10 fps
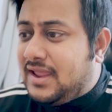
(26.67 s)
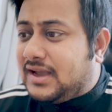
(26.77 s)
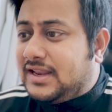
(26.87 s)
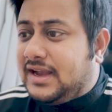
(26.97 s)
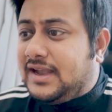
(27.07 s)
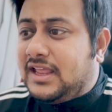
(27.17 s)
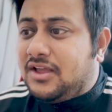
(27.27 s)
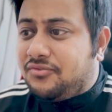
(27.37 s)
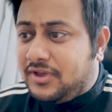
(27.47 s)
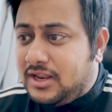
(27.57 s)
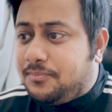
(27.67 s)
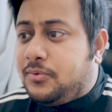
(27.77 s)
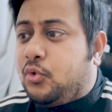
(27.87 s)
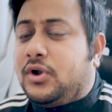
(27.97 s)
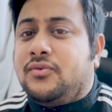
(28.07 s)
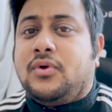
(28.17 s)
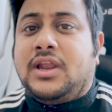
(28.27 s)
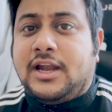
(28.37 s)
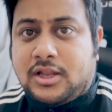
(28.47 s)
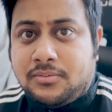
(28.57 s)
creating a very beautiful
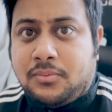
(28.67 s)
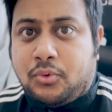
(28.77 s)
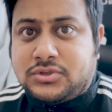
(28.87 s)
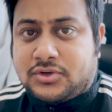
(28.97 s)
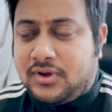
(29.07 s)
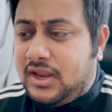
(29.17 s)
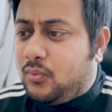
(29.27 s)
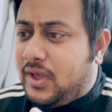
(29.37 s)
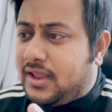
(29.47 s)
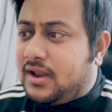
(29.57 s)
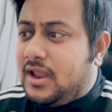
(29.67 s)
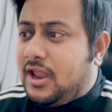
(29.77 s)
GitHub repository where